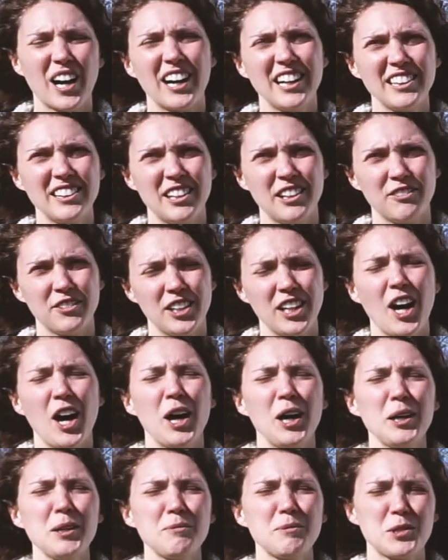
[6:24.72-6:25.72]
I love it.
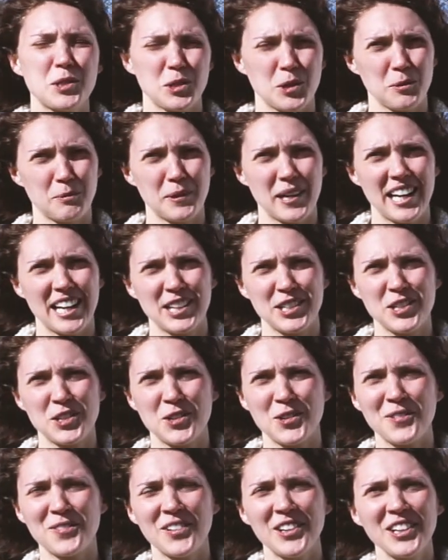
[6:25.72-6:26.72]
I'm super
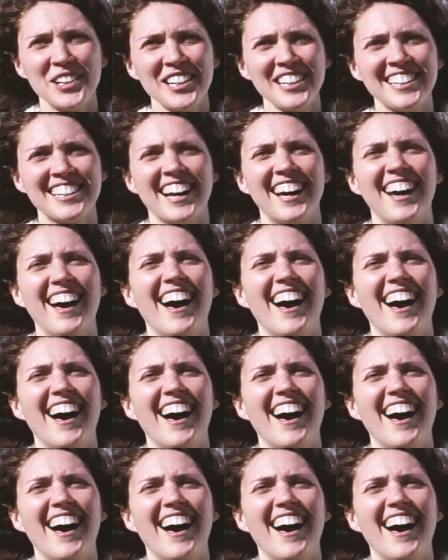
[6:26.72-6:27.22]
extroverted.